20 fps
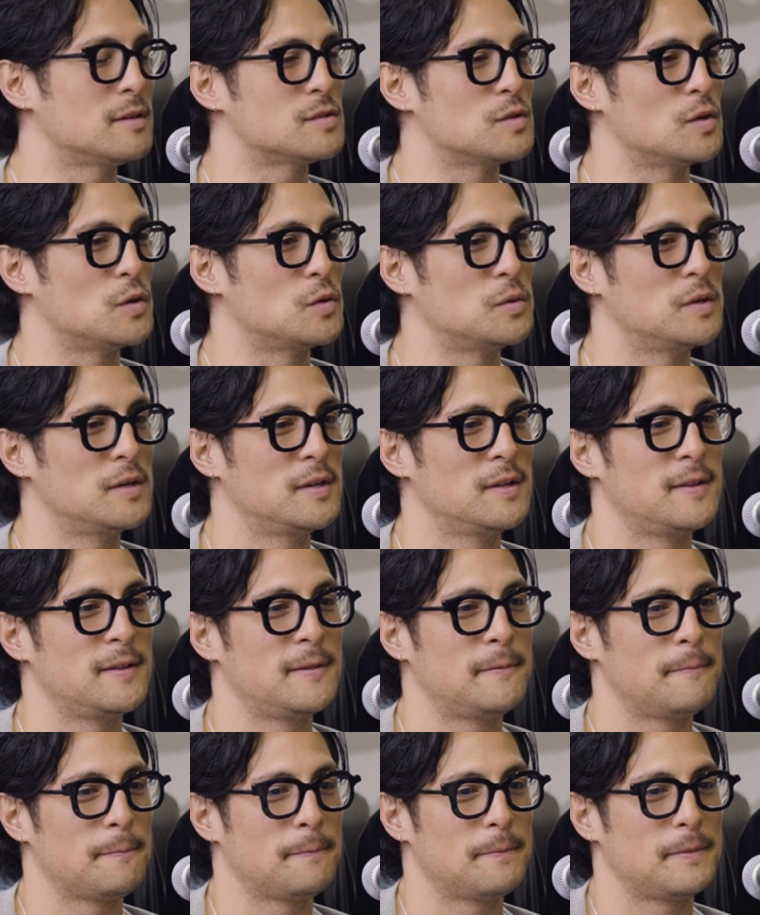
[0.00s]
So
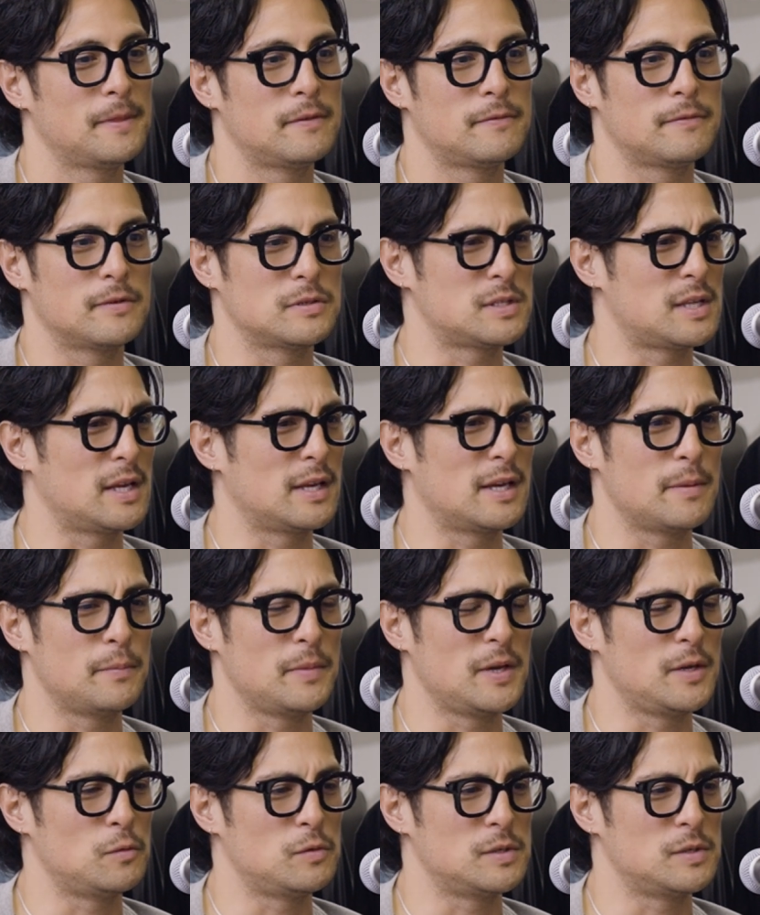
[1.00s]
first thing I made